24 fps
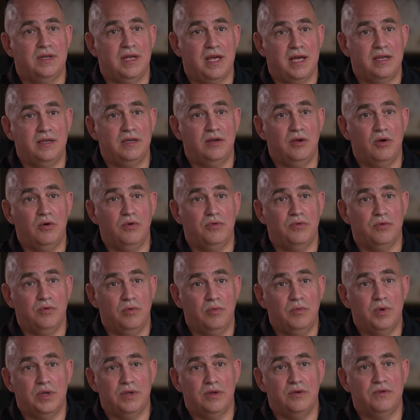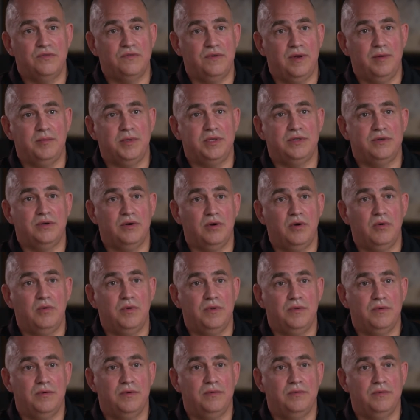had to go through and what those families are going
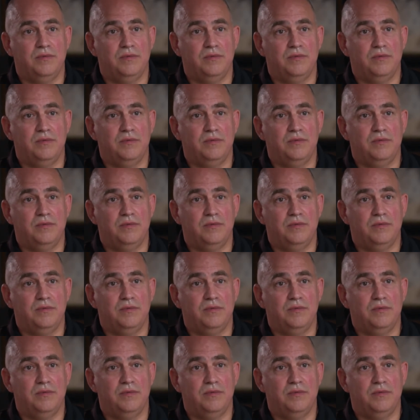through.